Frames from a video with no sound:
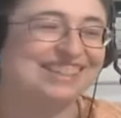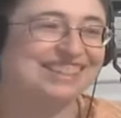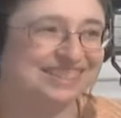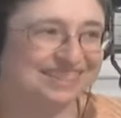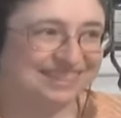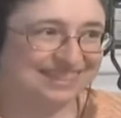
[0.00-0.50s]

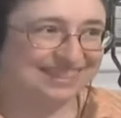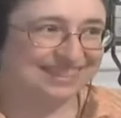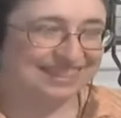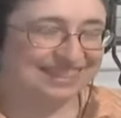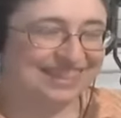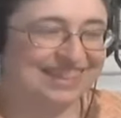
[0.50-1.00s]

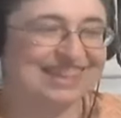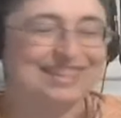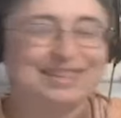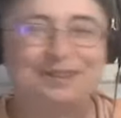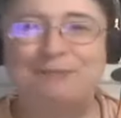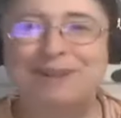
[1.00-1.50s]
Ah, I
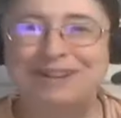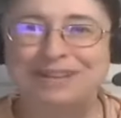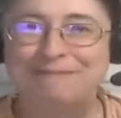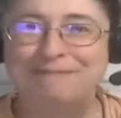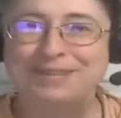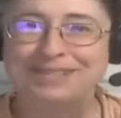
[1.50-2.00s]
need a
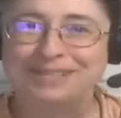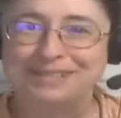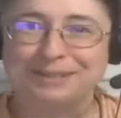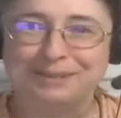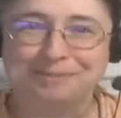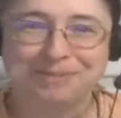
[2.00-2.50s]
walking foot
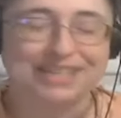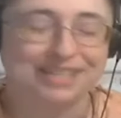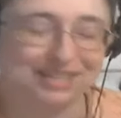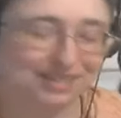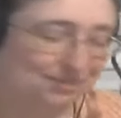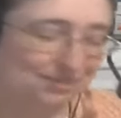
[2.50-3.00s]
so
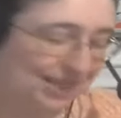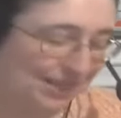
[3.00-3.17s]
much when